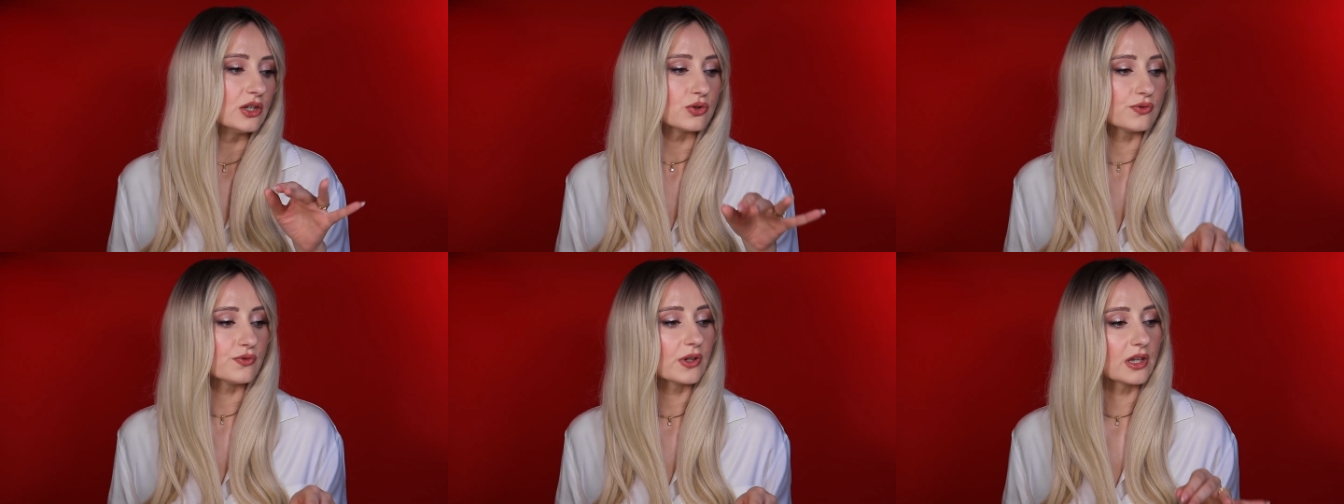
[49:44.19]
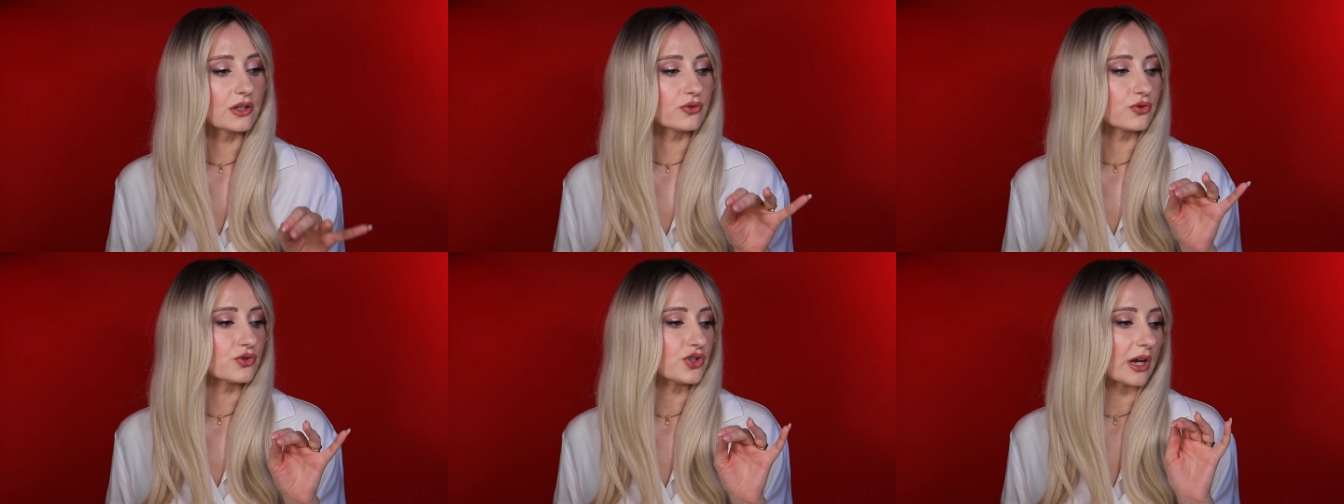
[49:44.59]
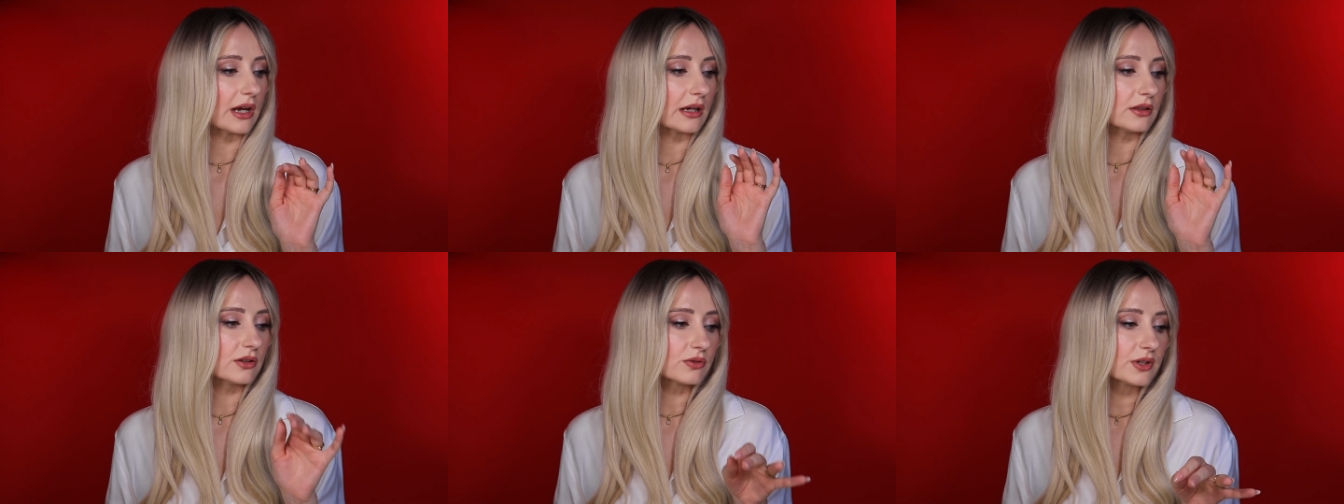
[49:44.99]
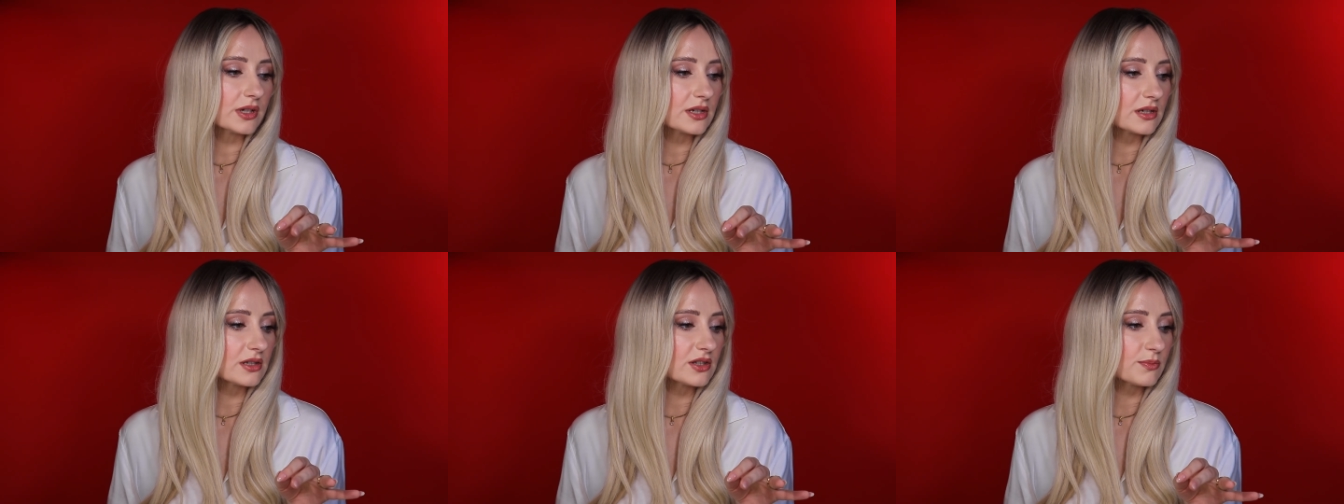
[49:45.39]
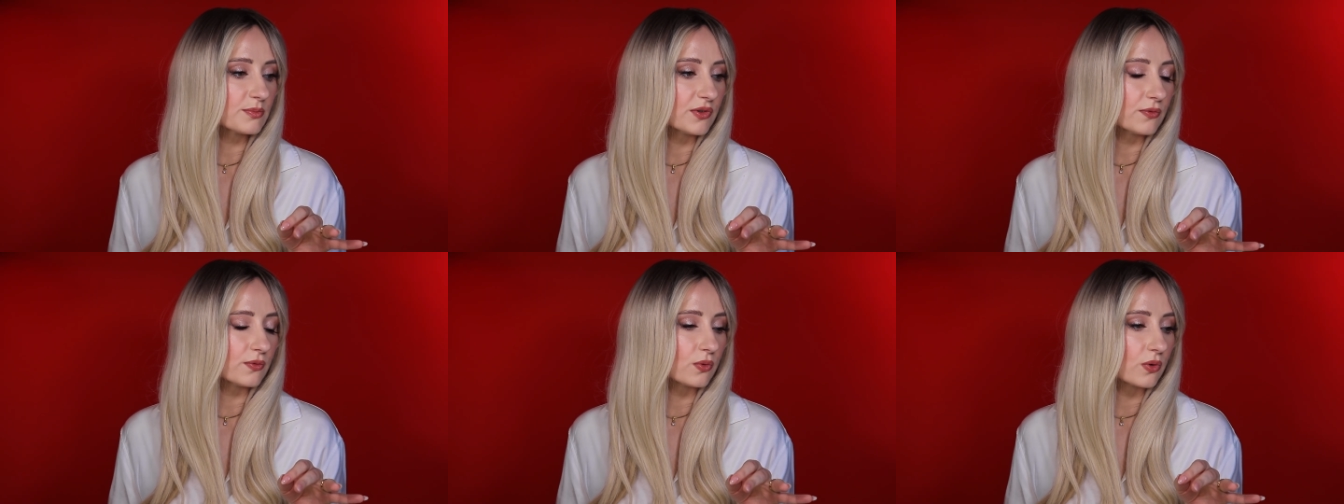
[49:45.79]
Don't forget to check ingredients
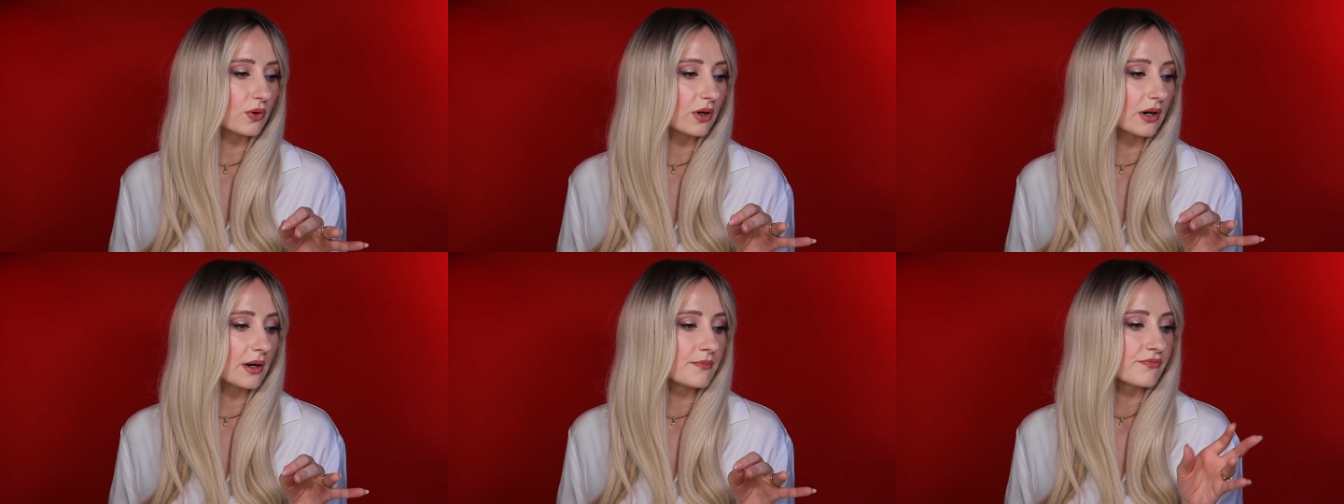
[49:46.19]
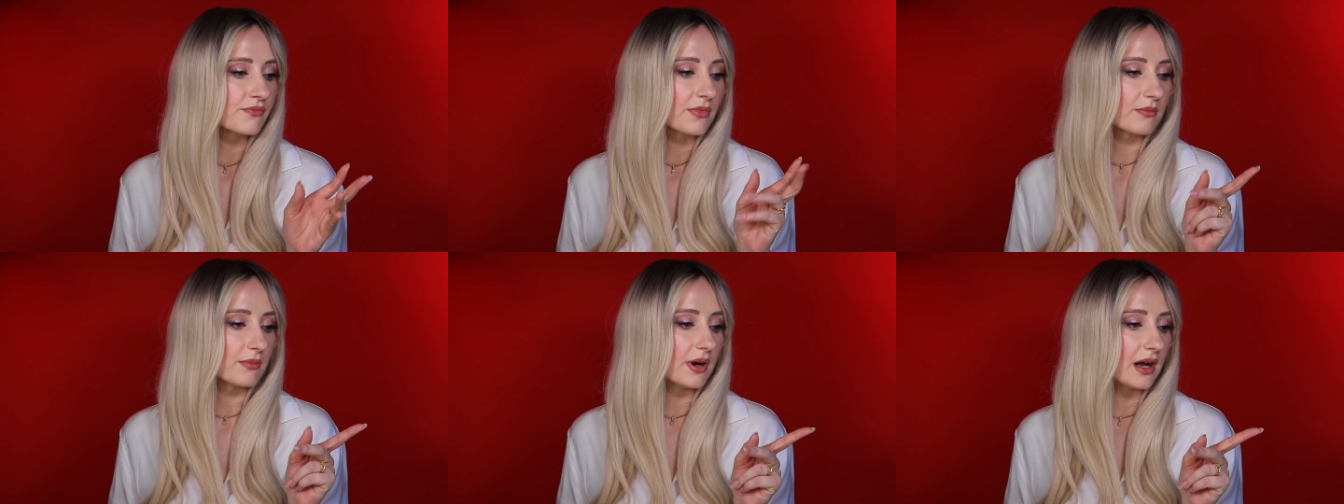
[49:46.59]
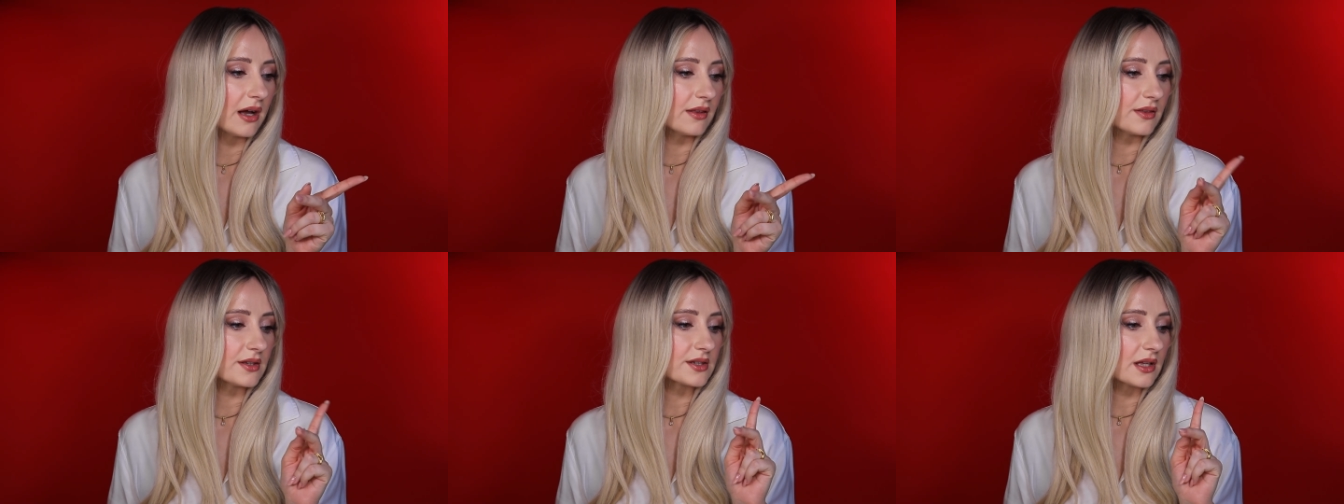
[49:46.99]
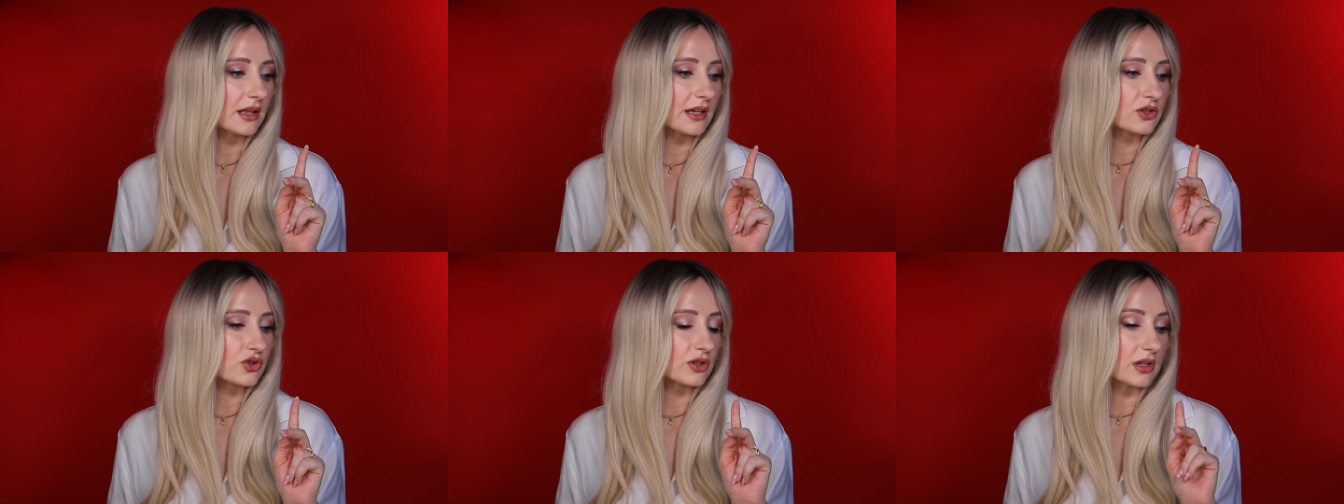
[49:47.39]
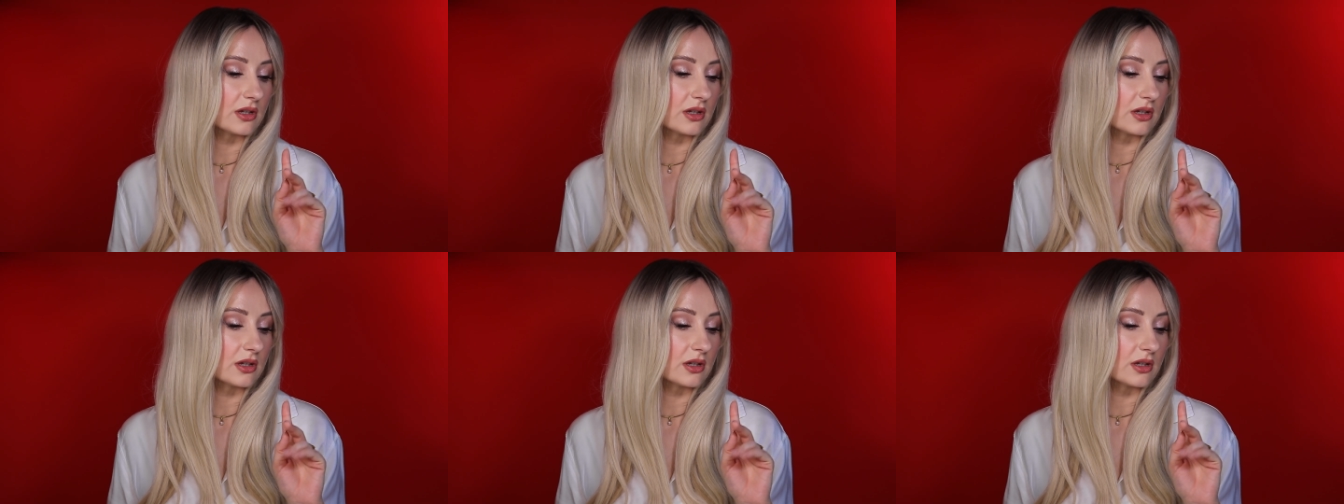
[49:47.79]
before buying this collection.